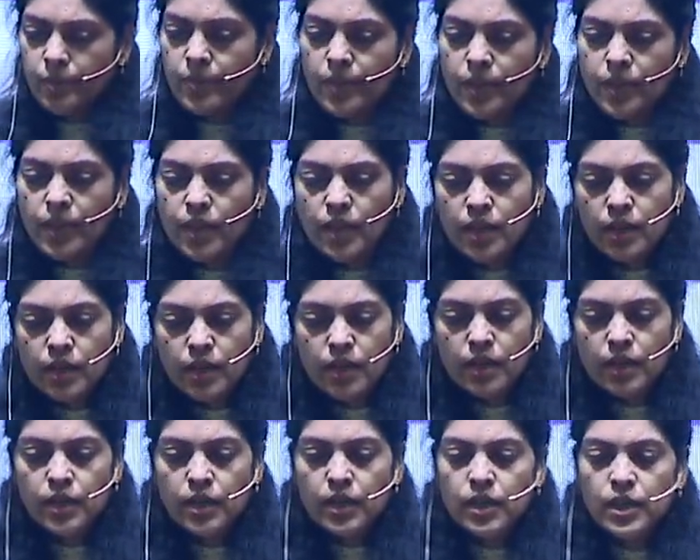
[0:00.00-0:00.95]

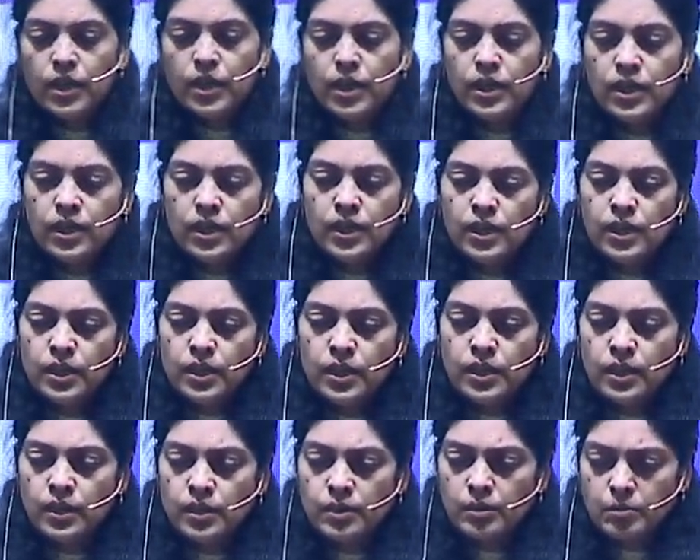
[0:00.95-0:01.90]

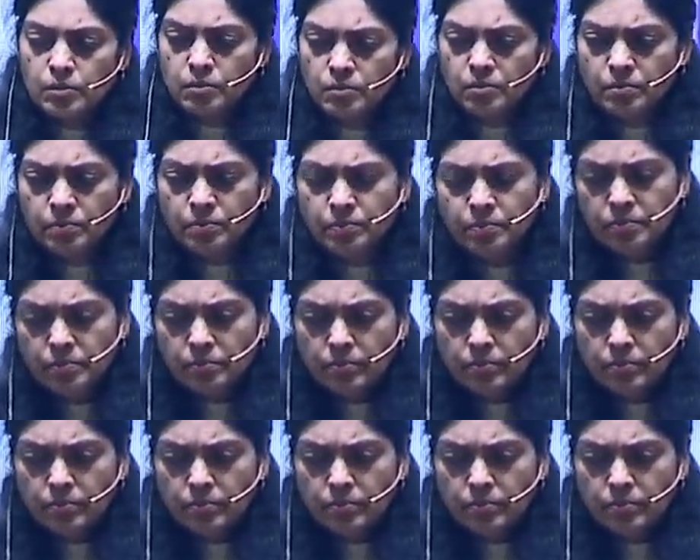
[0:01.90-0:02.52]
Nobody speaks.